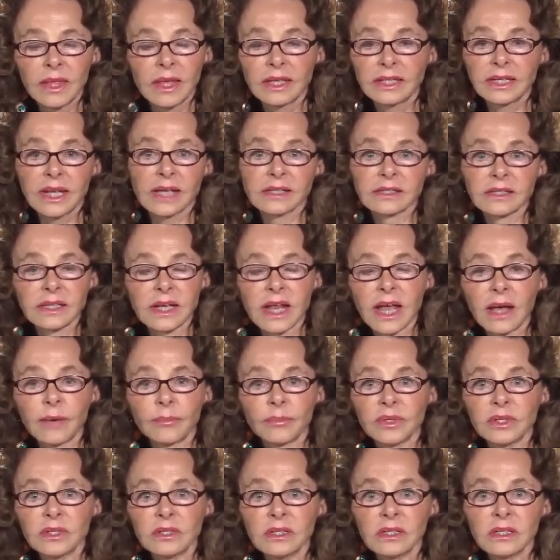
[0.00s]
it hasn't
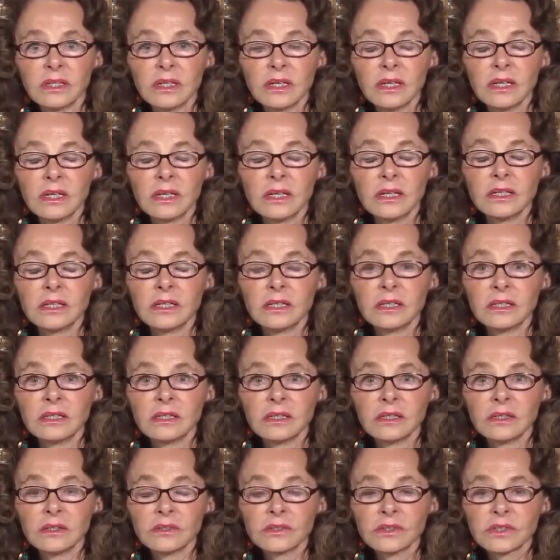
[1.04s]
happened.
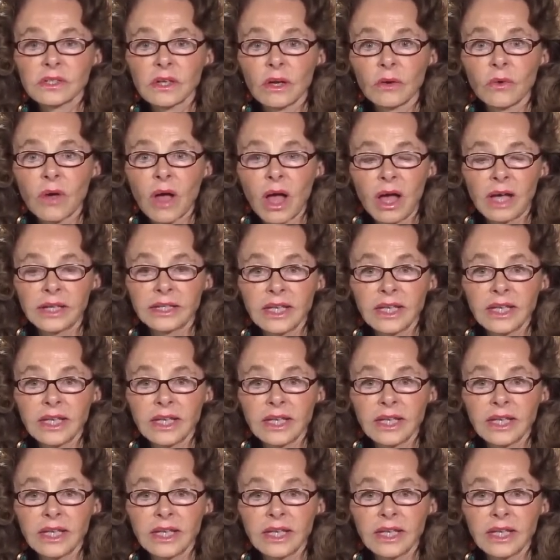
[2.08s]
So I